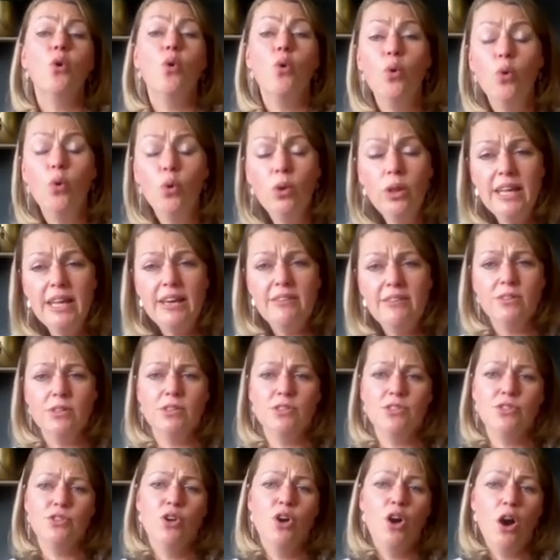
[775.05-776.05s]
all
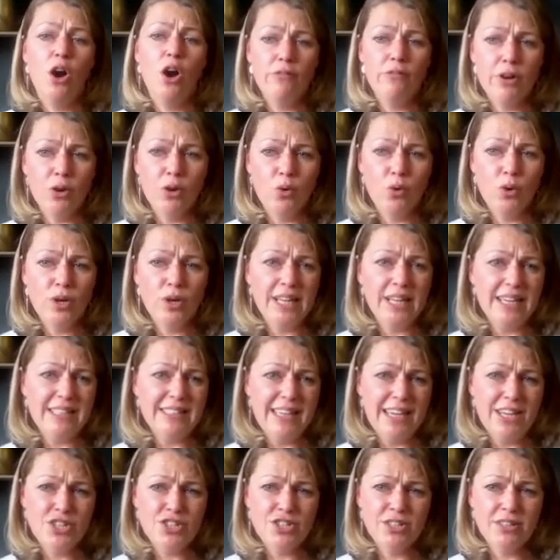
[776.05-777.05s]
levels of our
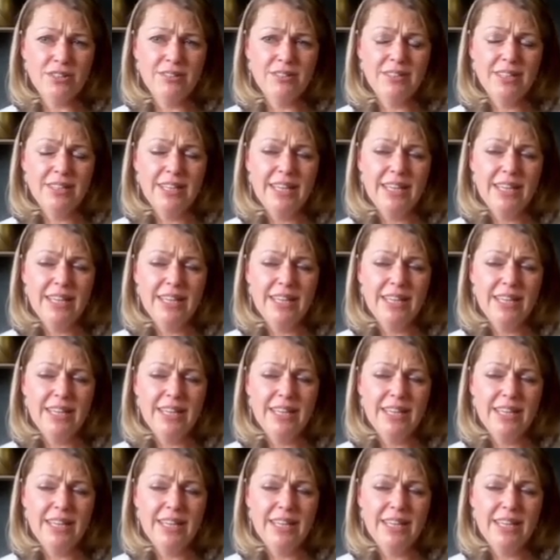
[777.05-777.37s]
organization,